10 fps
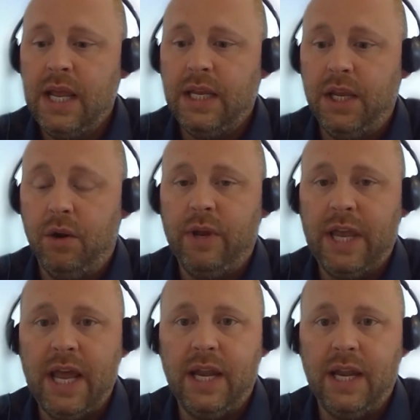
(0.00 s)
you know,
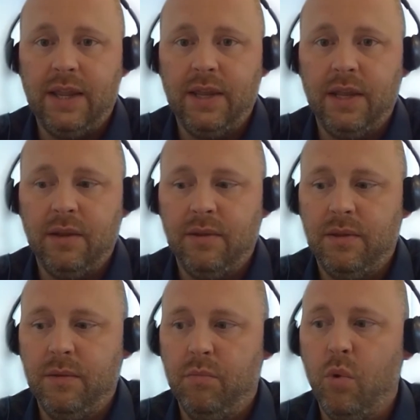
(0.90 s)
again, the
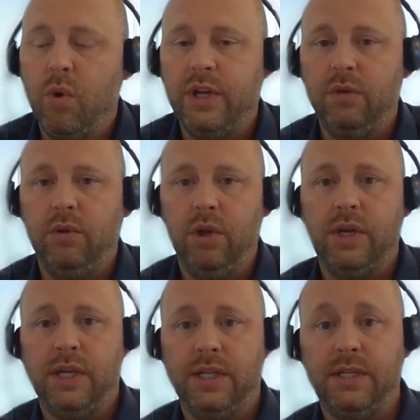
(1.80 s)
the more you
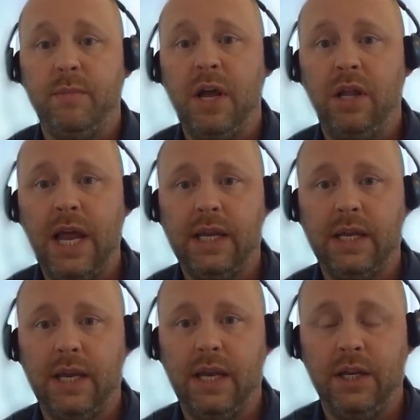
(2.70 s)
look and smell like
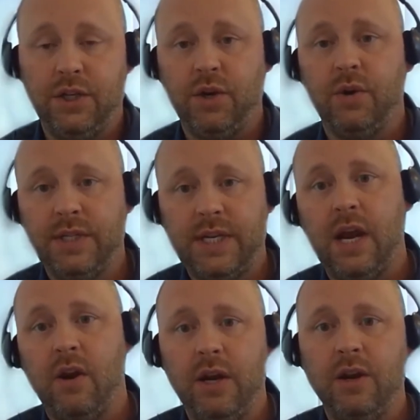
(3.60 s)
an insurance
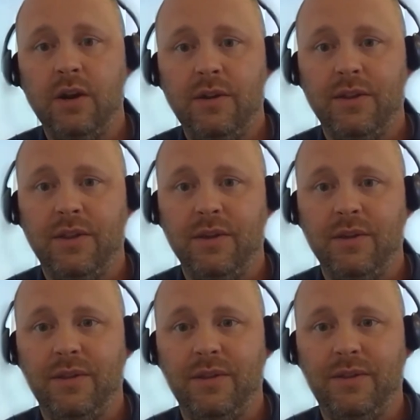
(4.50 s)
carrier,
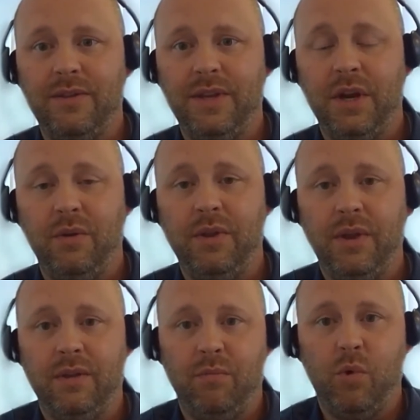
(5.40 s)
the you know,
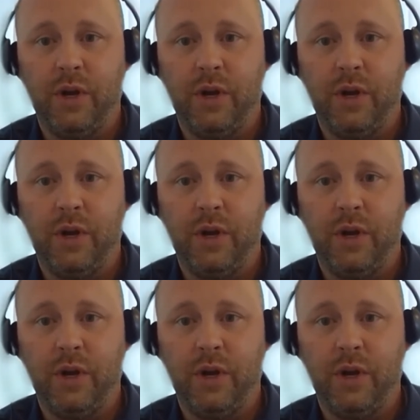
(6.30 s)
the more